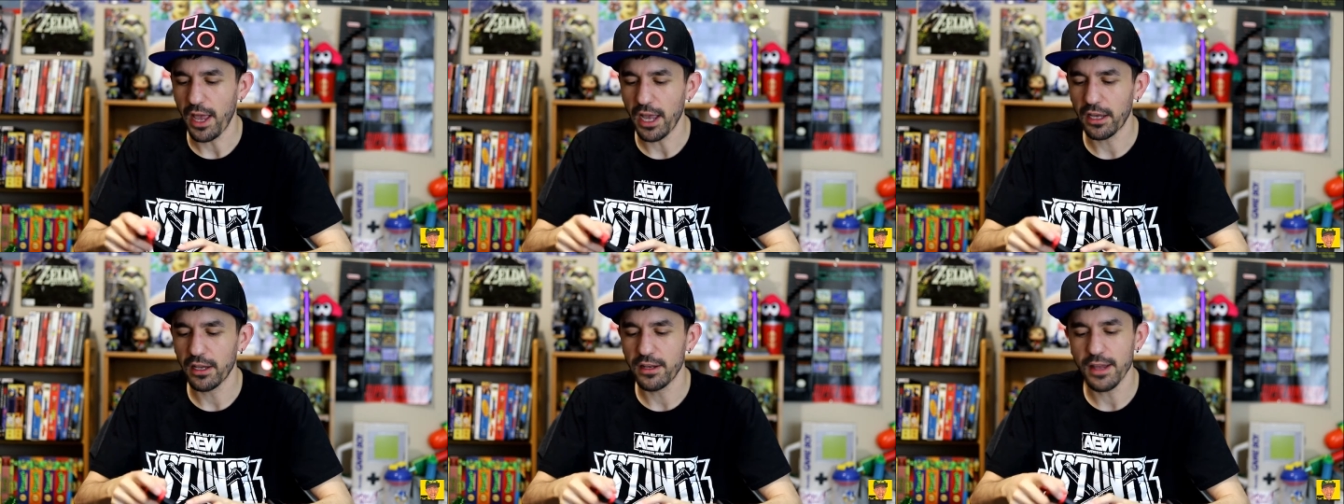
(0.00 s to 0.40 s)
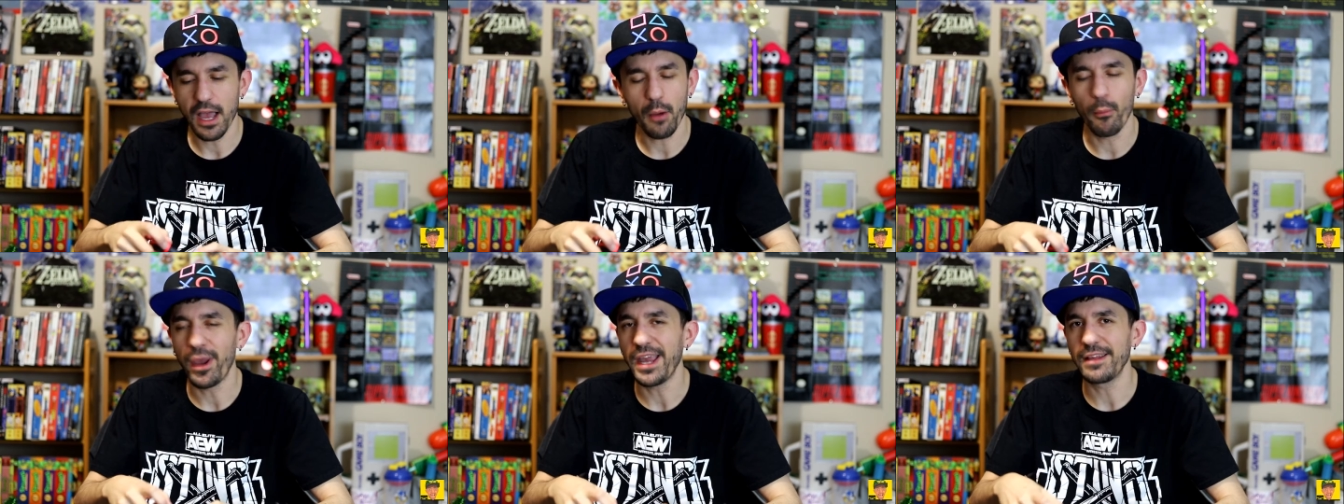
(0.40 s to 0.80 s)
that I could
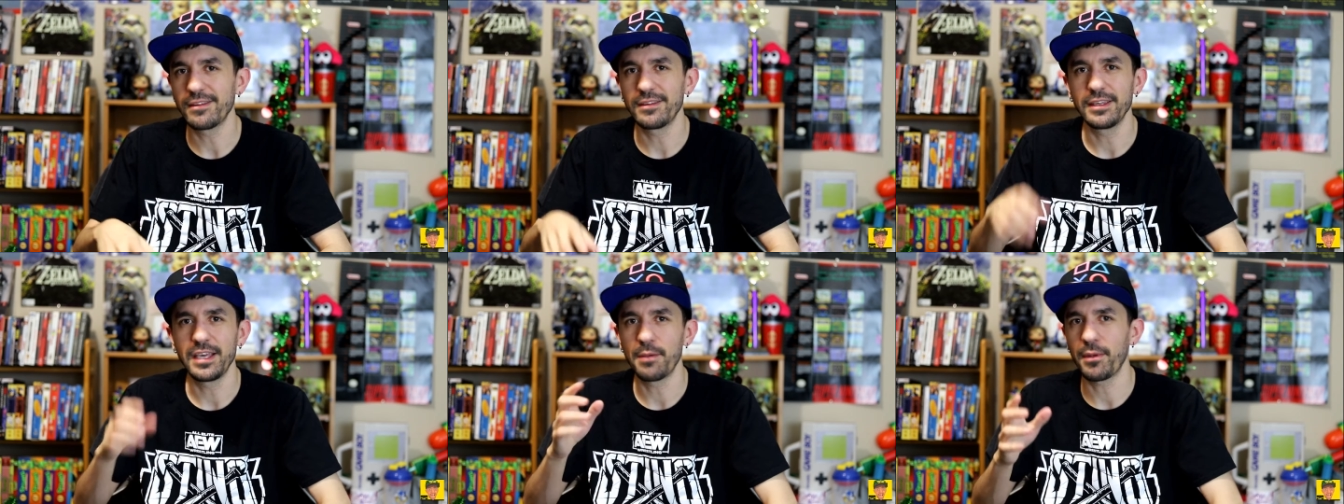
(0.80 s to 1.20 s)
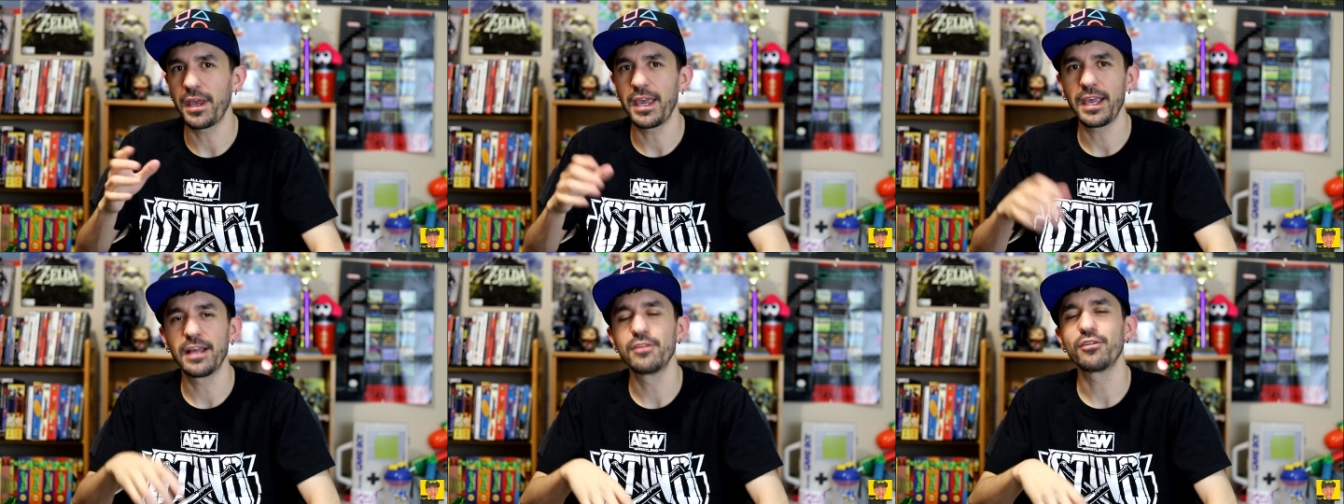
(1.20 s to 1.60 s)
not wait to get
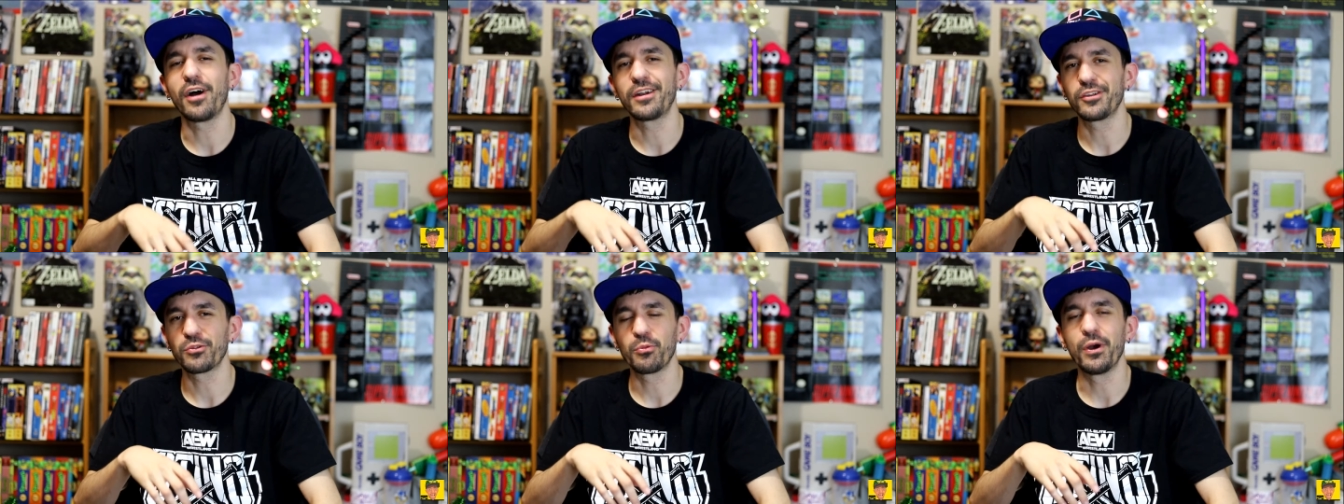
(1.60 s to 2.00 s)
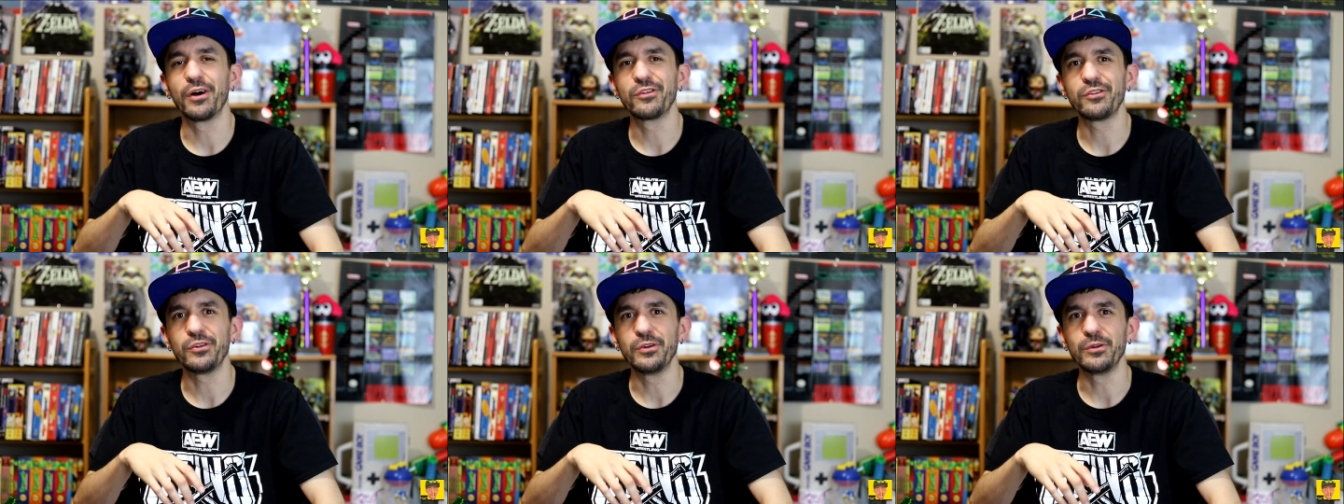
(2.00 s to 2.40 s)
my hands on as
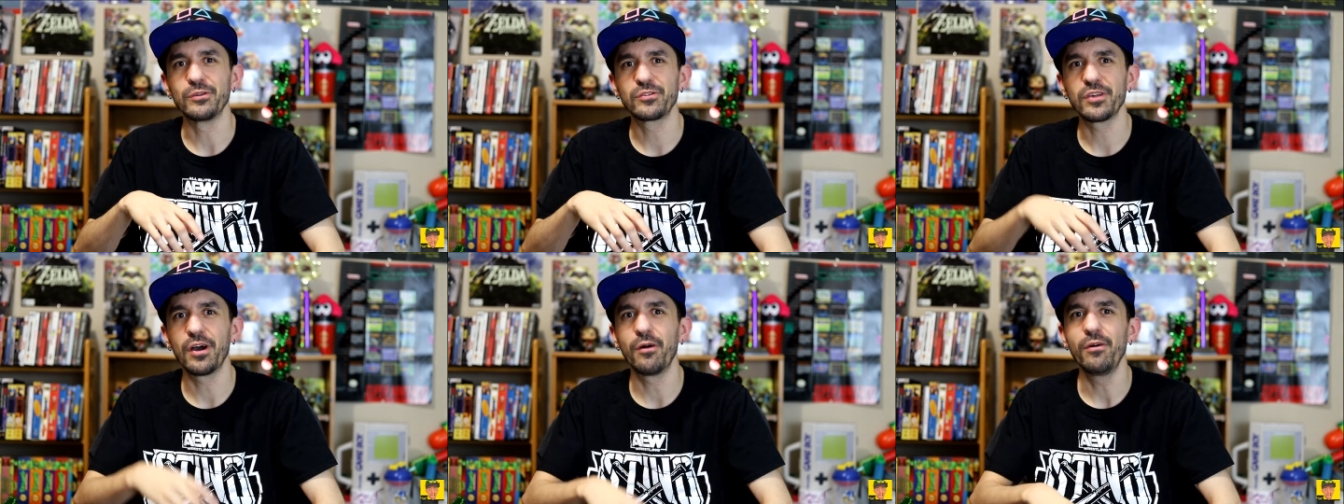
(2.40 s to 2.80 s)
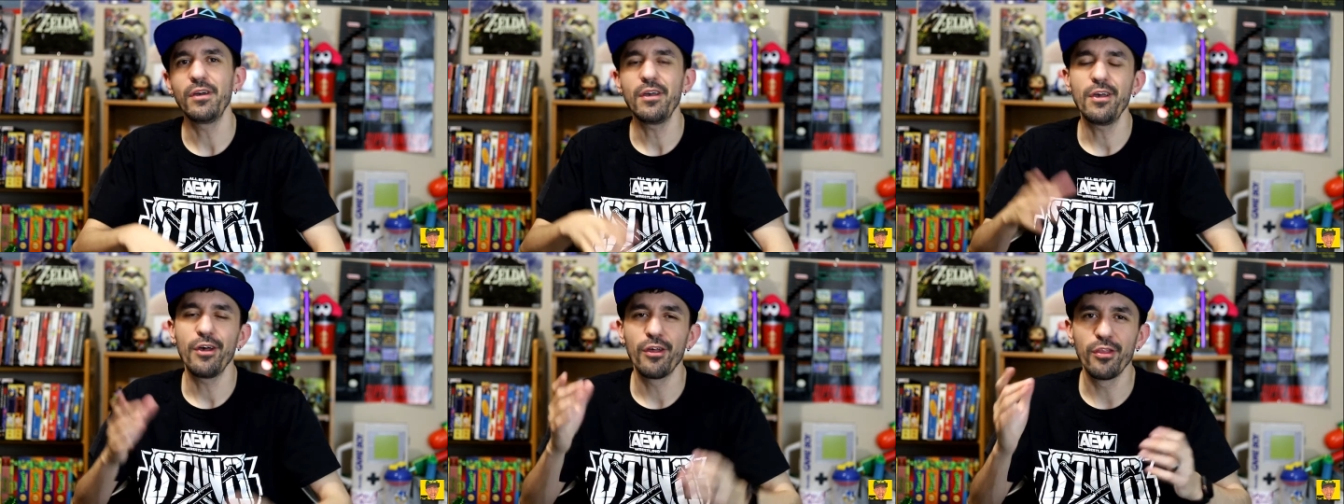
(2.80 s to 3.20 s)
well too.
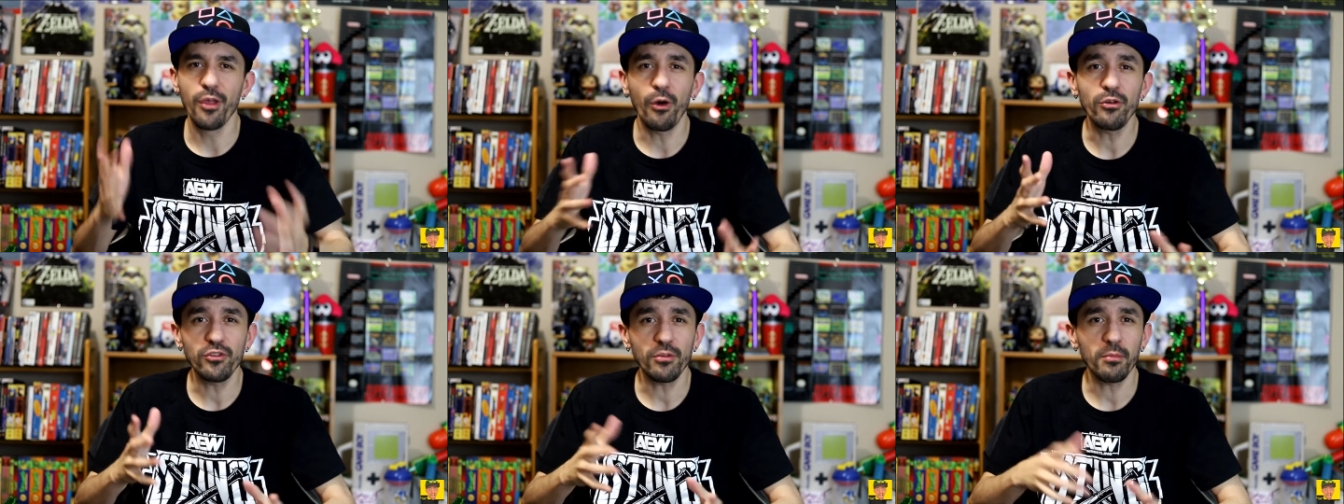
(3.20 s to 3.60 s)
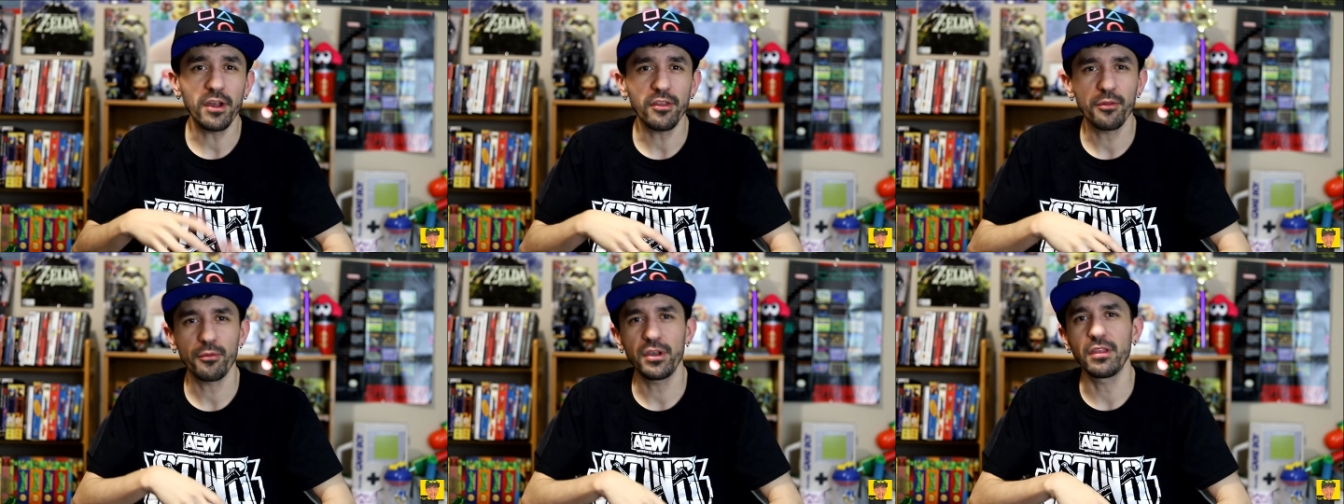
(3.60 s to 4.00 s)
So those are
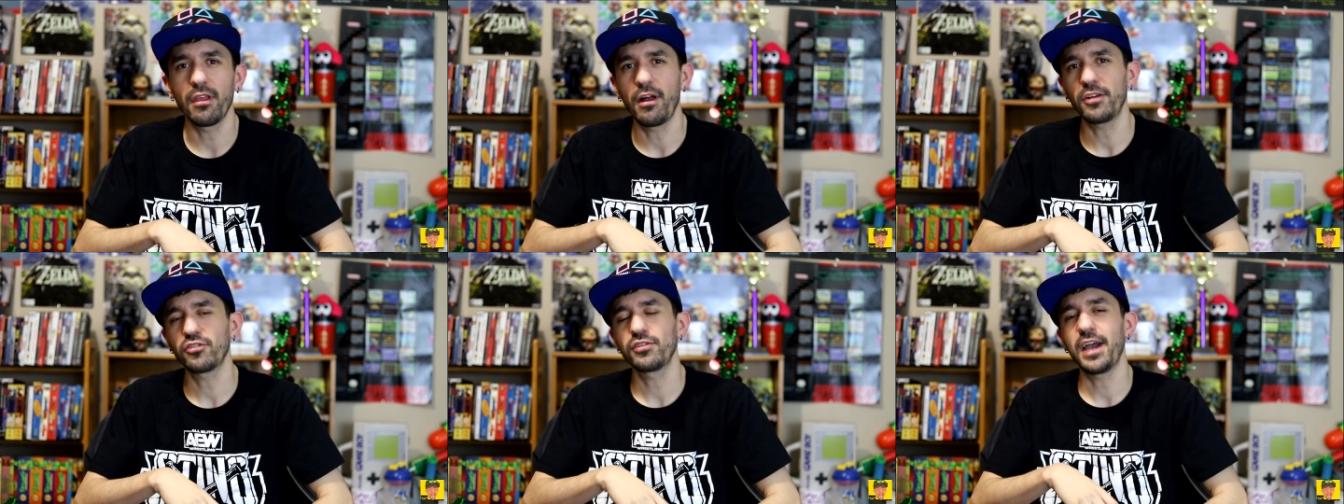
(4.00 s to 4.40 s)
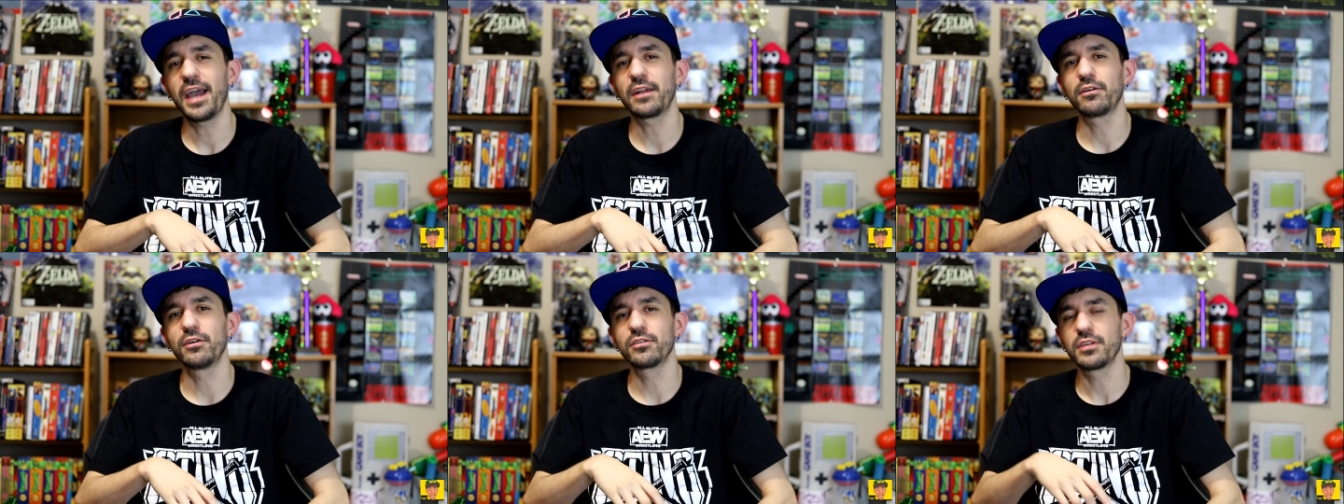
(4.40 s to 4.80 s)
my three launch
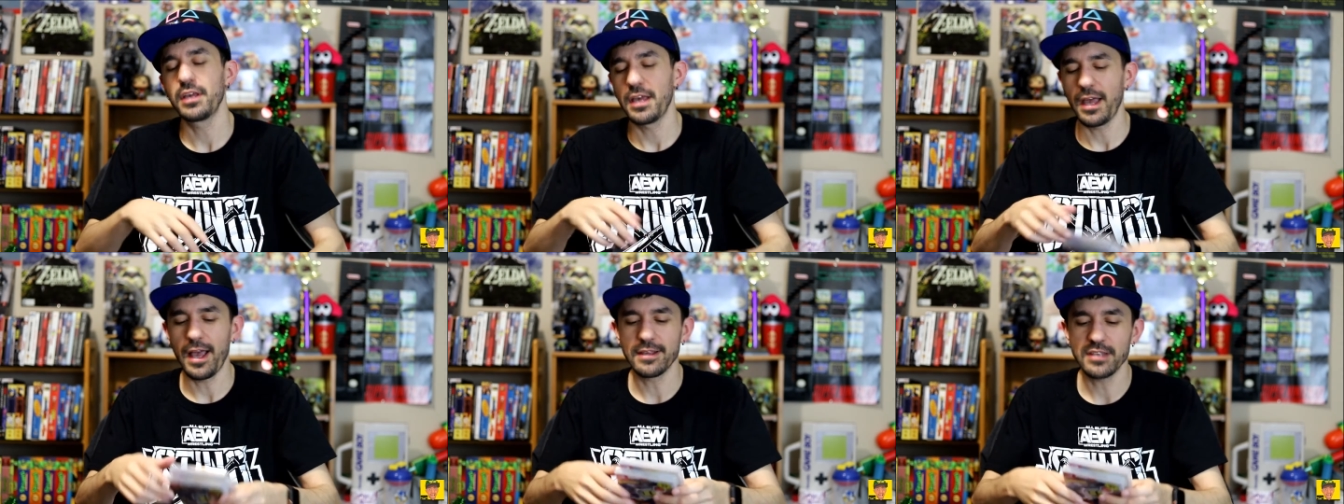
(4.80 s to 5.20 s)
titles.